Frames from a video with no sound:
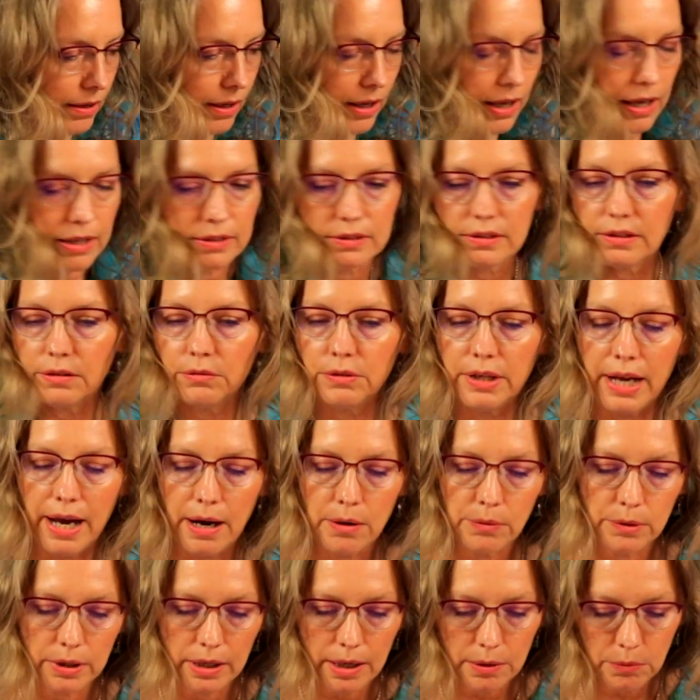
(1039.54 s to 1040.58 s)
And so now
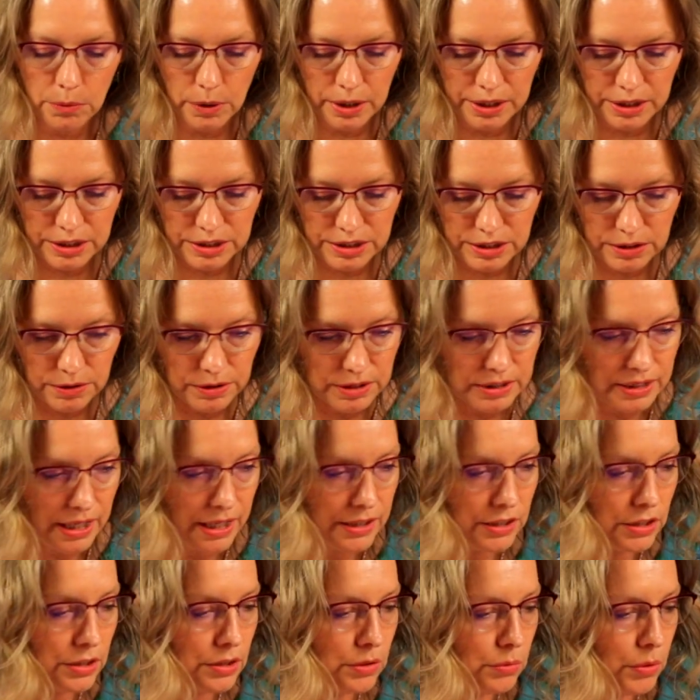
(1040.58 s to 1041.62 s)
what I want to do is I
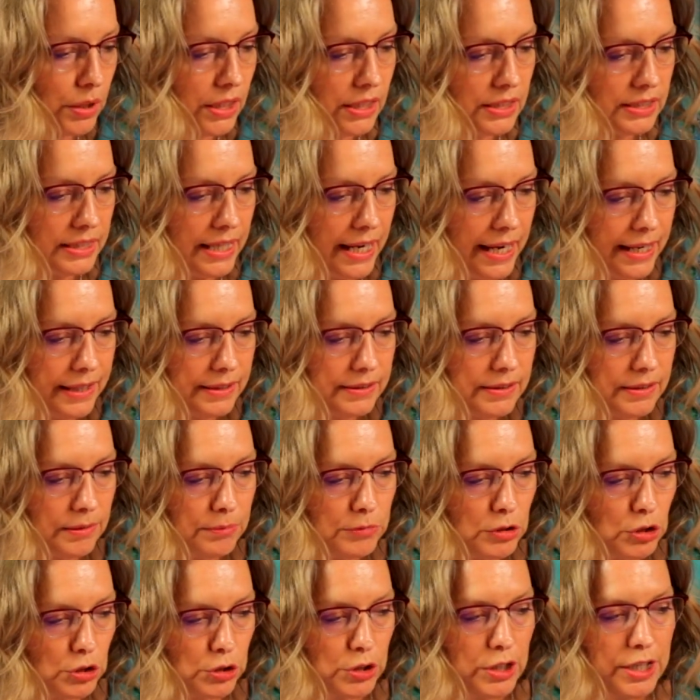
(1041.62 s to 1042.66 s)
just want to take some
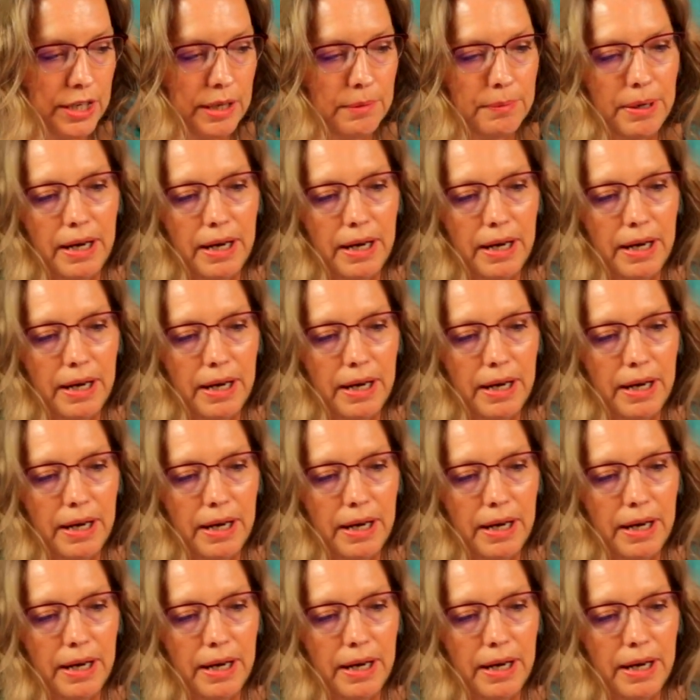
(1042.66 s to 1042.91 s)
trim.